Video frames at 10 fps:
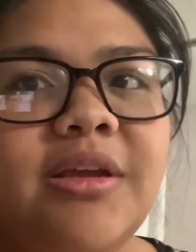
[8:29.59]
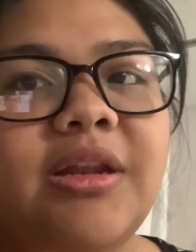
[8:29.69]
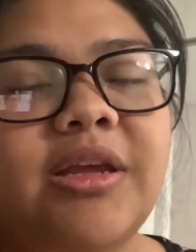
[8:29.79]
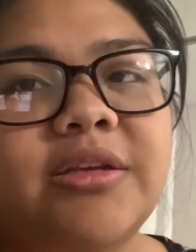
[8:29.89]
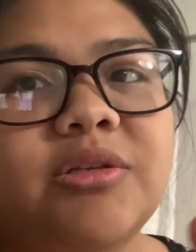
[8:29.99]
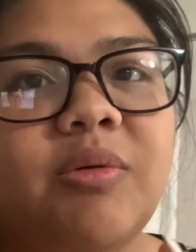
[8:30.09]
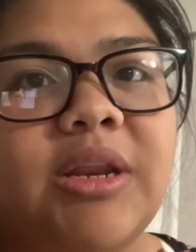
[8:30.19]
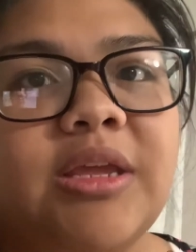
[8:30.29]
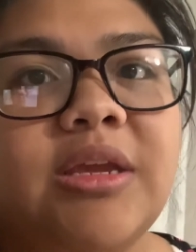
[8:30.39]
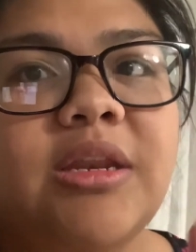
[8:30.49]
Aleah is
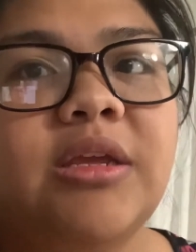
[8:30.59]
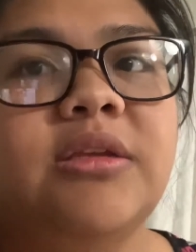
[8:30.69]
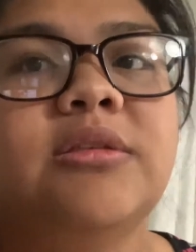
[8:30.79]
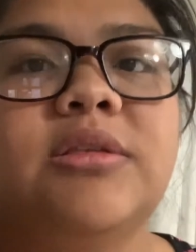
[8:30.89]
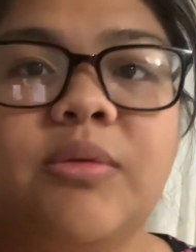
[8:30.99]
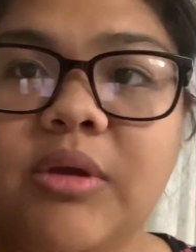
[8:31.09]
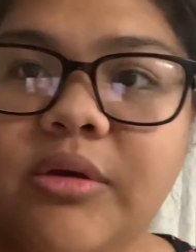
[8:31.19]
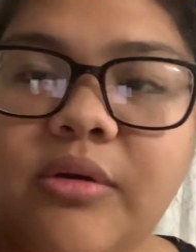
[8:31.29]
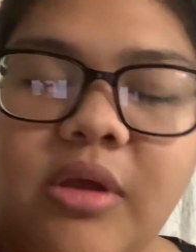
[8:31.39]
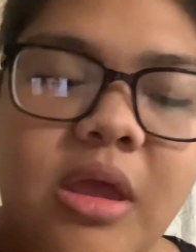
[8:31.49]
already eating cereal,
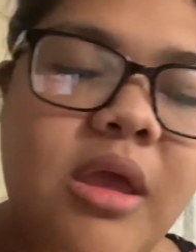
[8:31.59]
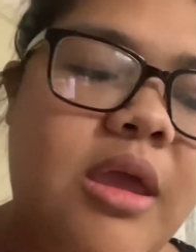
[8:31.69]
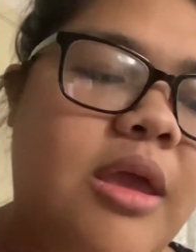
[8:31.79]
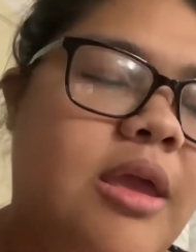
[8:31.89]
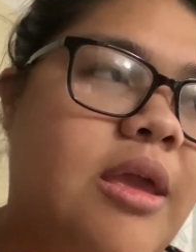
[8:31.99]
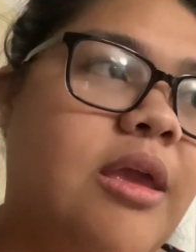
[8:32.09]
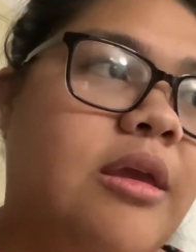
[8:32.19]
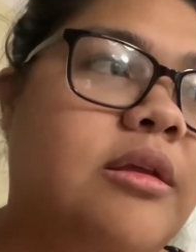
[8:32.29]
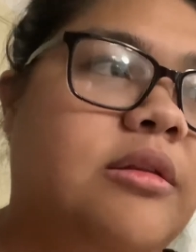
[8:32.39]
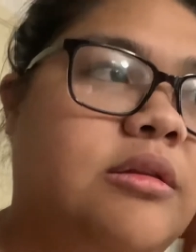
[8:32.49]

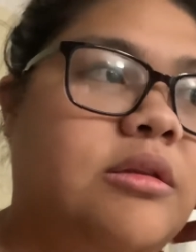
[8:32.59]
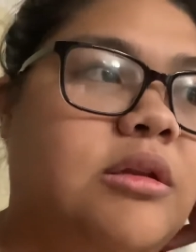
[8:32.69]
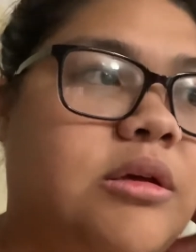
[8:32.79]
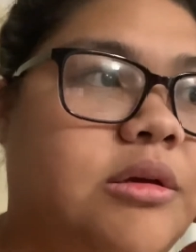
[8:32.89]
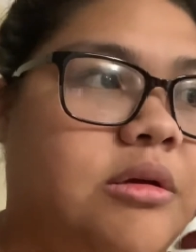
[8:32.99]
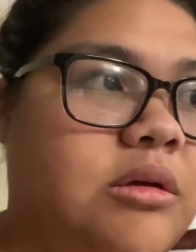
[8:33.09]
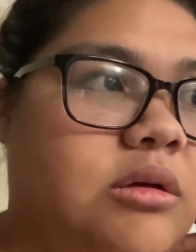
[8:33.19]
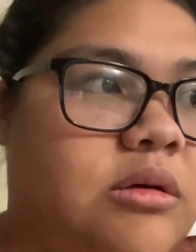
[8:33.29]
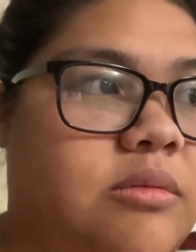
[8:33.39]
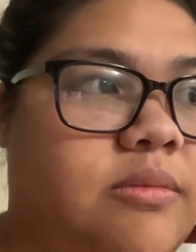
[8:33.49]
and
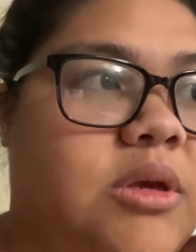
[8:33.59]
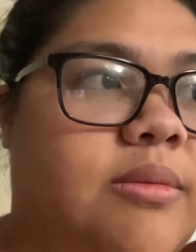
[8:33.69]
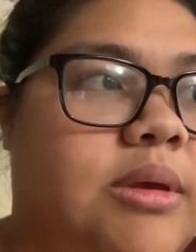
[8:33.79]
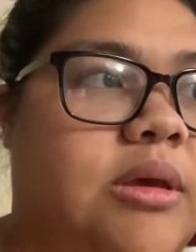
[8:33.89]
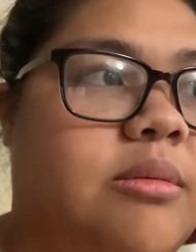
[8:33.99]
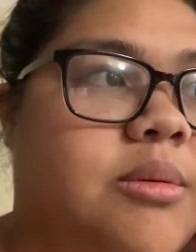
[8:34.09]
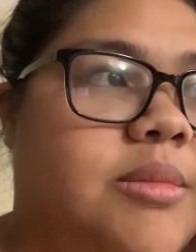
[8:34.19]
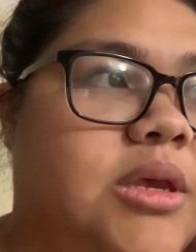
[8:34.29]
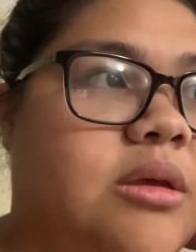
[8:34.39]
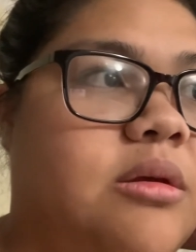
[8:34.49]
maybe I'm gonna
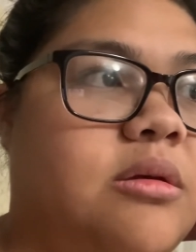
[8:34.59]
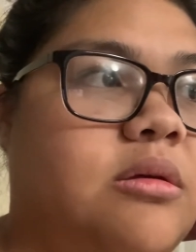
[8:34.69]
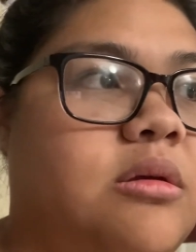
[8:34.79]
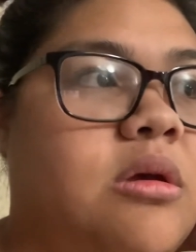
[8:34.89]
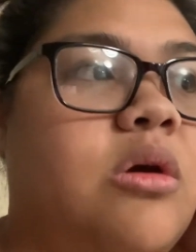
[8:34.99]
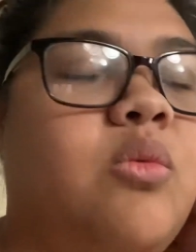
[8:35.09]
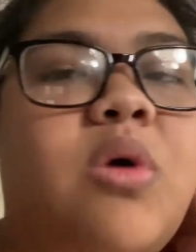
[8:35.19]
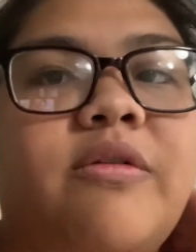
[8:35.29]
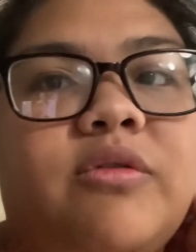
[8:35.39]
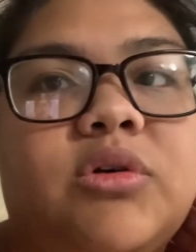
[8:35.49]
make
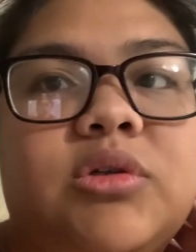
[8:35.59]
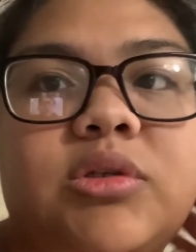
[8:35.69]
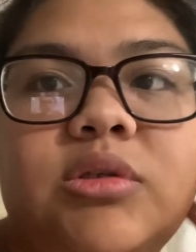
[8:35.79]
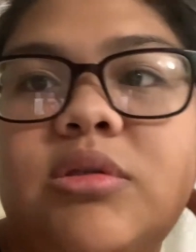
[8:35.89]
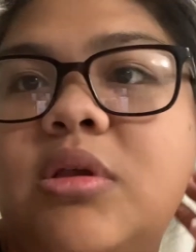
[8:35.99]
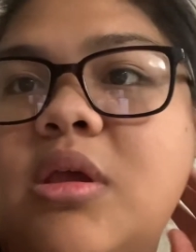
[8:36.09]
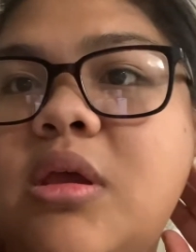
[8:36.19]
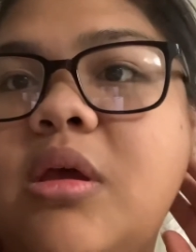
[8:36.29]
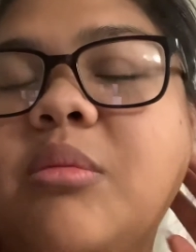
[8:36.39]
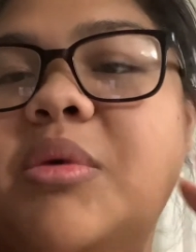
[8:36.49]
waffles,
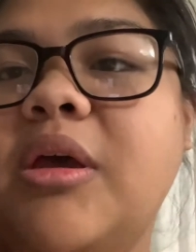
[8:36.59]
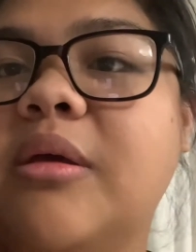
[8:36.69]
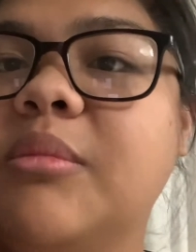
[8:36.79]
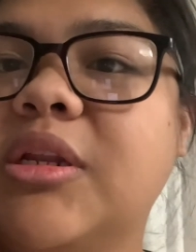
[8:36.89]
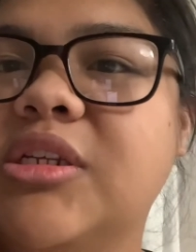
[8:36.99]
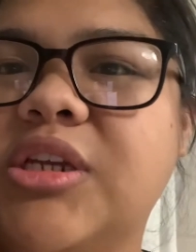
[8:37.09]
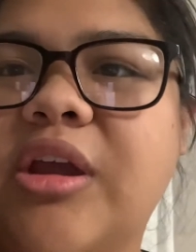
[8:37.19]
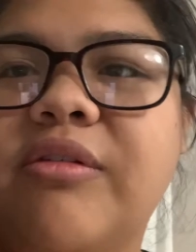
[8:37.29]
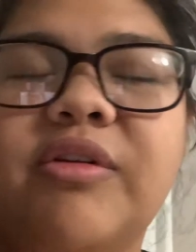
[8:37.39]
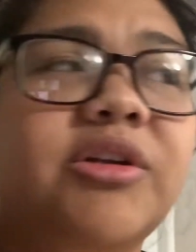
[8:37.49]
but I'm gonna
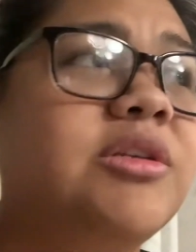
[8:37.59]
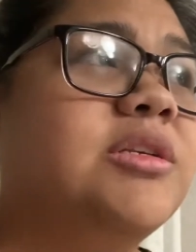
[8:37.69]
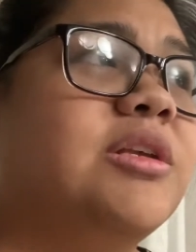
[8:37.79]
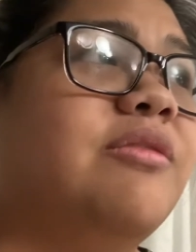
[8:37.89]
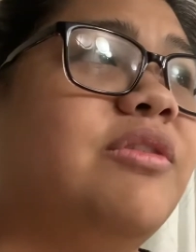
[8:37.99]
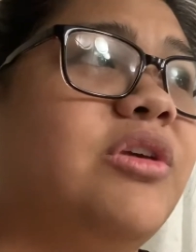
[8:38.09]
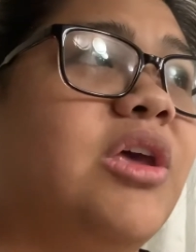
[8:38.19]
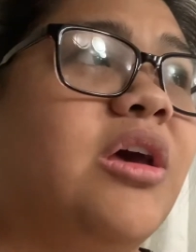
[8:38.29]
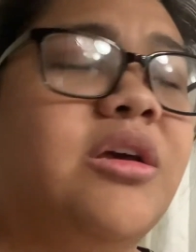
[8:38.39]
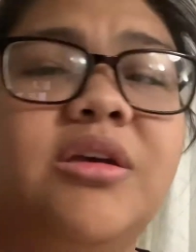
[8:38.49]
share first because I feel
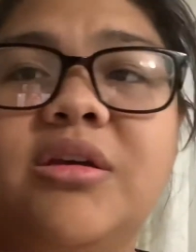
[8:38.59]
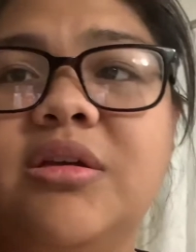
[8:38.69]
yuck.